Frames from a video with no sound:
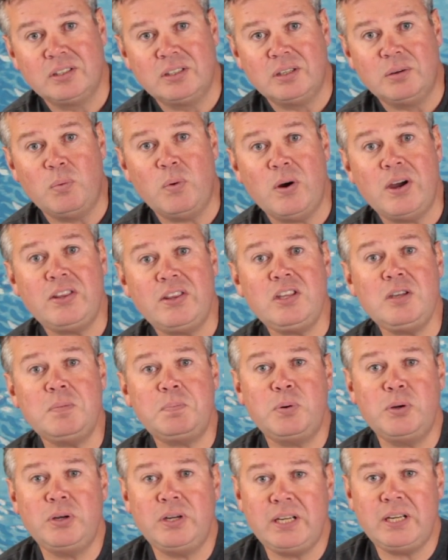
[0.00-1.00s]
Whether you
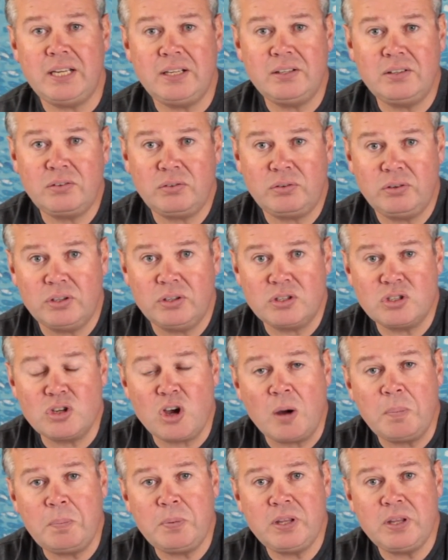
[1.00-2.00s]
put it in through the
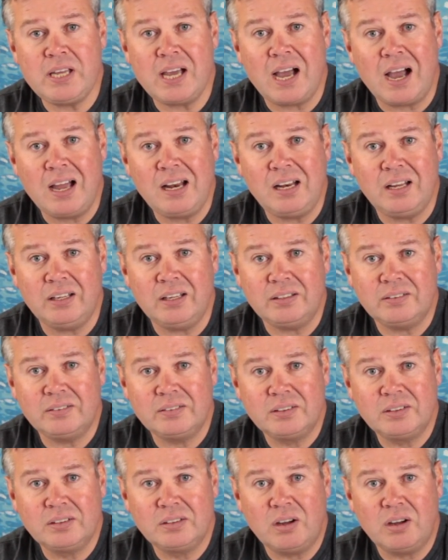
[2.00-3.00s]
top of the eyelet
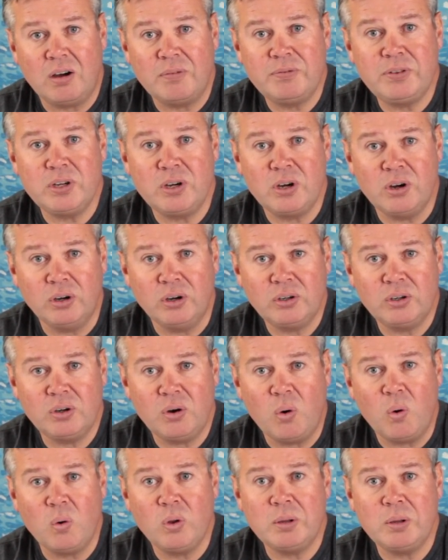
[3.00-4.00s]
of the hook
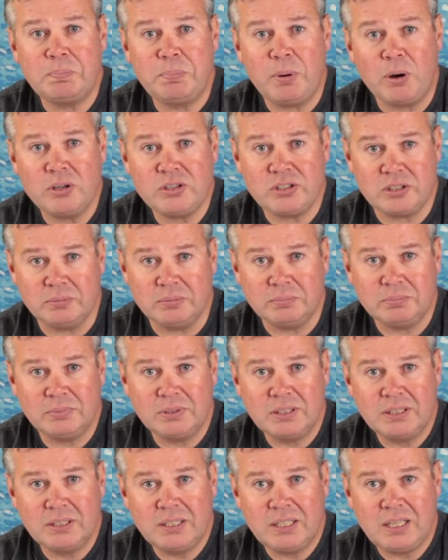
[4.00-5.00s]
or the bottom,
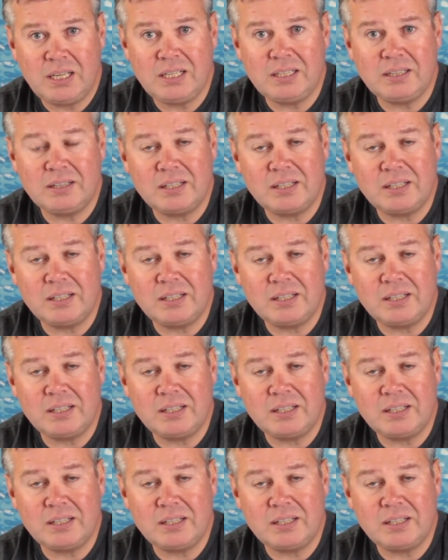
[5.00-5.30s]
it